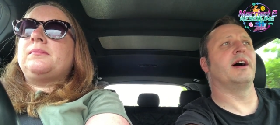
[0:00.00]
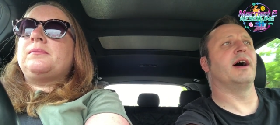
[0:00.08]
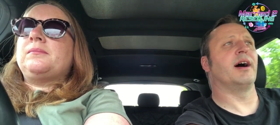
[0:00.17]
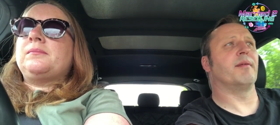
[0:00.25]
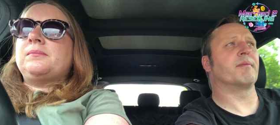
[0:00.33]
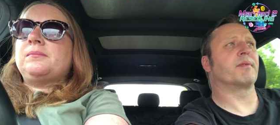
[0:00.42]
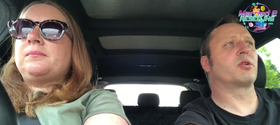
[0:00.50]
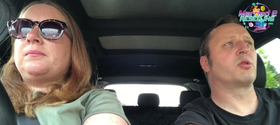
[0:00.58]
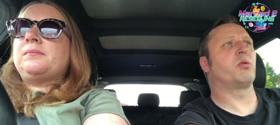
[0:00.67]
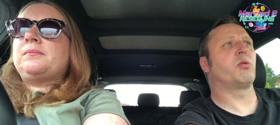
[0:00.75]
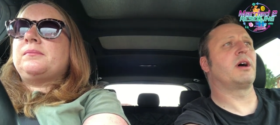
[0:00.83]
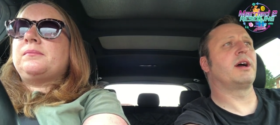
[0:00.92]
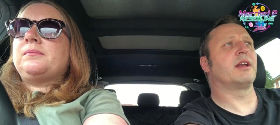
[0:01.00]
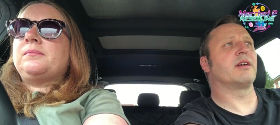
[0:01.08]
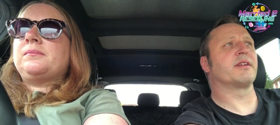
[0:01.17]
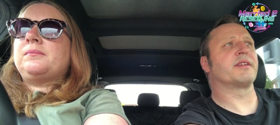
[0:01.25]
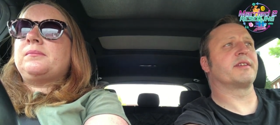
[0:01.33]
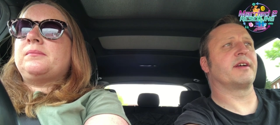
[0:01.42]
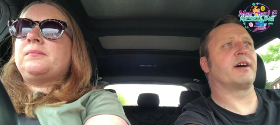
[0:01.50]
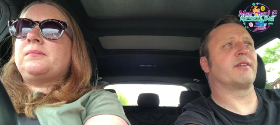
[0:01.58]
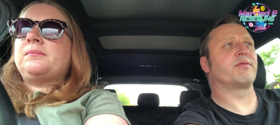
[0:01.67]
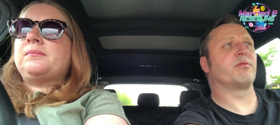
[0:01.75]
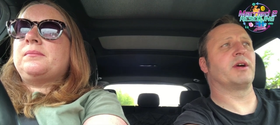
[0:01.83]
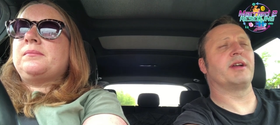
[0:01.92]
Speaker 1: Um, quite a lot of stuff
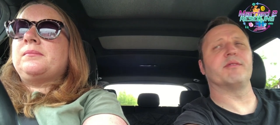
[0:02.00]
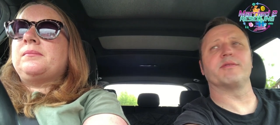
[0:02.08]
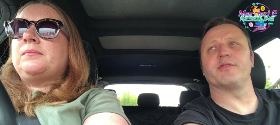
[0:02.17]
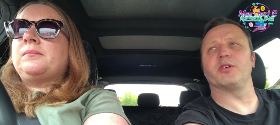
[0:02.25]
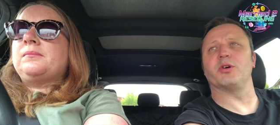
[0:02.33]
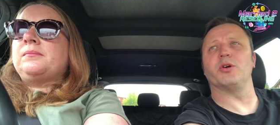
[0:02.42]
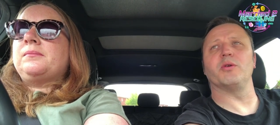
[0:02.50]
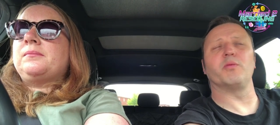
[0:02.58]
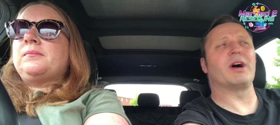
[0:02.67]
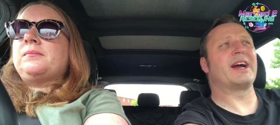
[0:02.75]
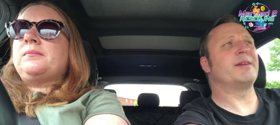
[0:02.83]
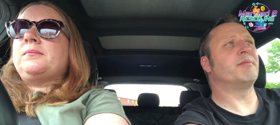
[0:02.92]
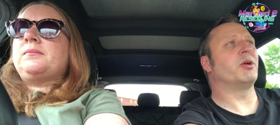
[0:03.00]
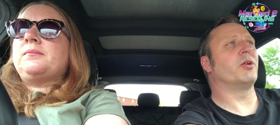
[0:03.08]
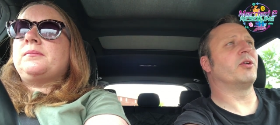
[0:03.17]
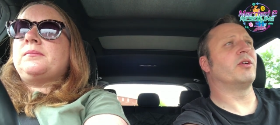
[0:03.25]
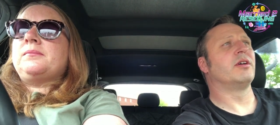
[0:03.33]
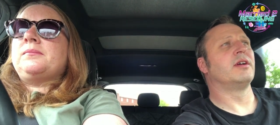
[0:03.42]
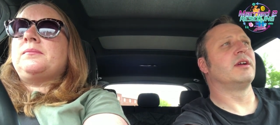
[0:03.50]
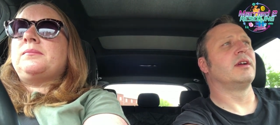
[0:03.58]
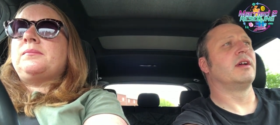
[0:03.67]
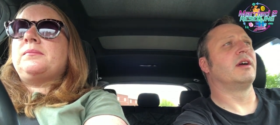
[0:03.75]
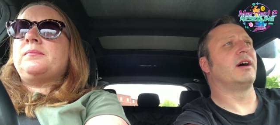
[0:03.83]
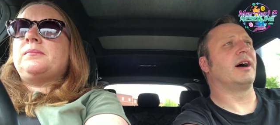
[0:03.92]
went for way more.
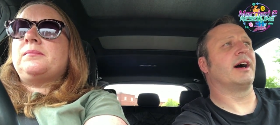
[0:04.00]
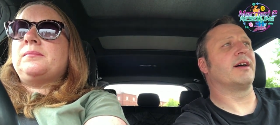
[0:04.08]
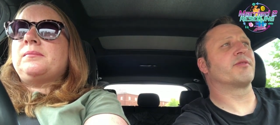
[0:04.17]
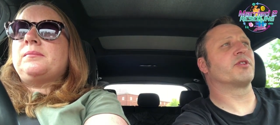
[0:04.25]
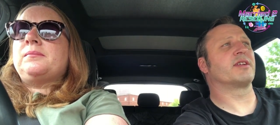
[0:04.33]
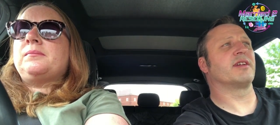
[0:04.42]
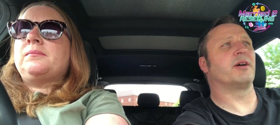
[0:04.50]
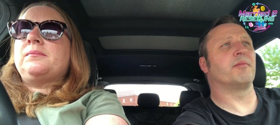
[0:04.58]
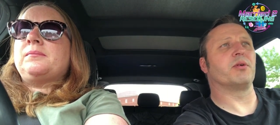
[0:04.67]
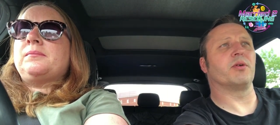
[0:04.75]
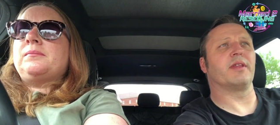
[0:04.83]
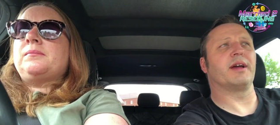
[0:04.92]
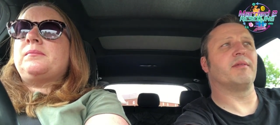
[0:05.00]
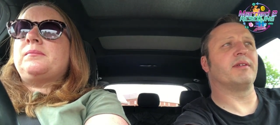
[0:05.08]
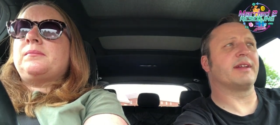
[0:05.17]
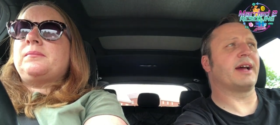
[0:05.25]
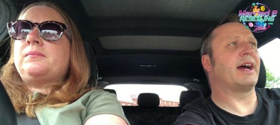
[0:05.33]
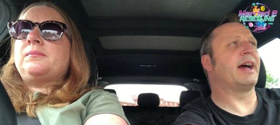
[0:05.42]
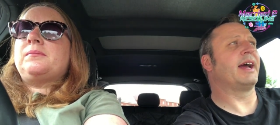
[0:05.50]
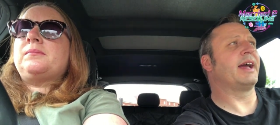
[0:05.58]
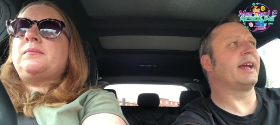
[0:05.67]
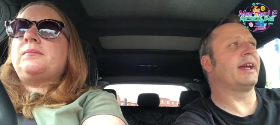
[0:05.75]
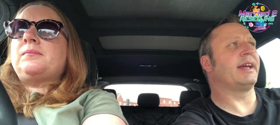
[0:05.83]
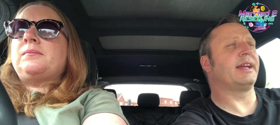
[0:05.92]
Uh, for example, there was
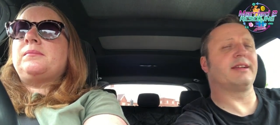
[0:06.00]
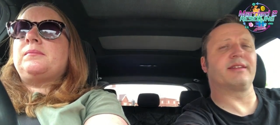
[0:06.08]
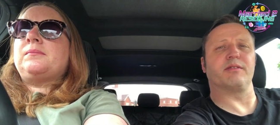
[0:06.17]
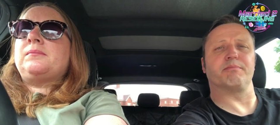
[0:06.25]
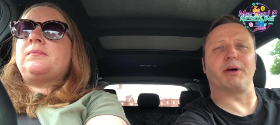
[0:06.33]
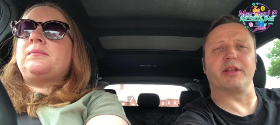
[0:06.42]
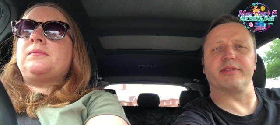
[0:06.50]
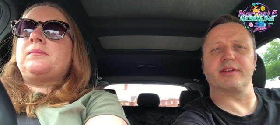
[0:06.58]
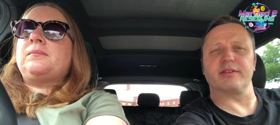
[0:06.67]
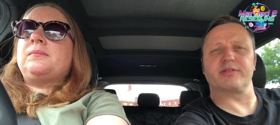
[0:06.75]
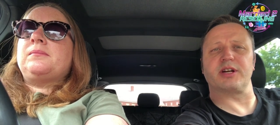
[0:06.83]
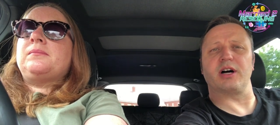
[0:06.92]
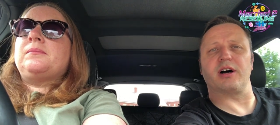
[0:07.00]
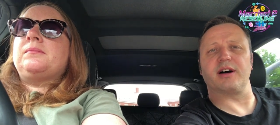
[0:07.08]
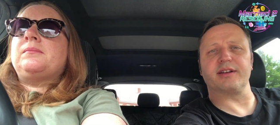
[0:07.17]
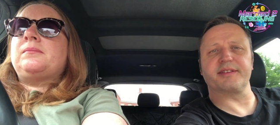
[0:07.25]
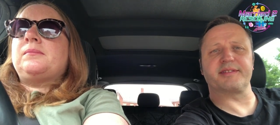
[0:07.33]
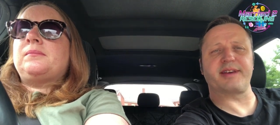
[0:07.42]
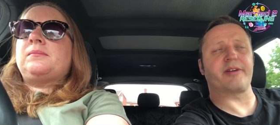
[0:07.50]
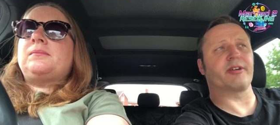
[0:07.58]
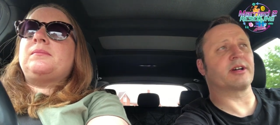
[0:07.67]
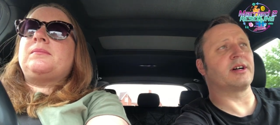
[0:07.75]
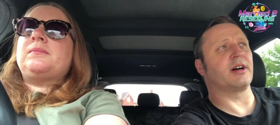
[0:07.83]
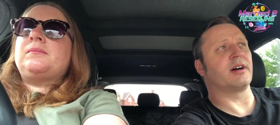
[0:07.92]
a sort of bundle of cards, tarot
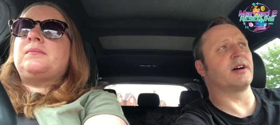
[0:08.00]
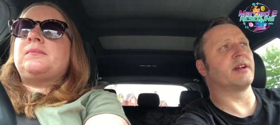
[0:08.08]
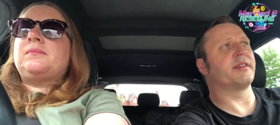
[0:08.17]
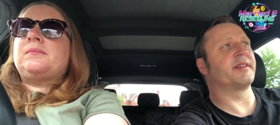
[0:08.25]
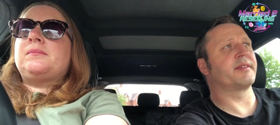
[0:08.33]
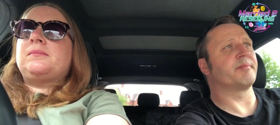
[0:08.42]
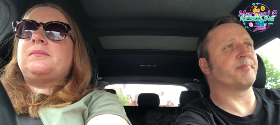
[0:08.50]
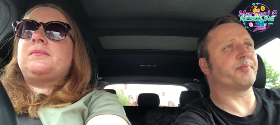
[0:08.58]
cards,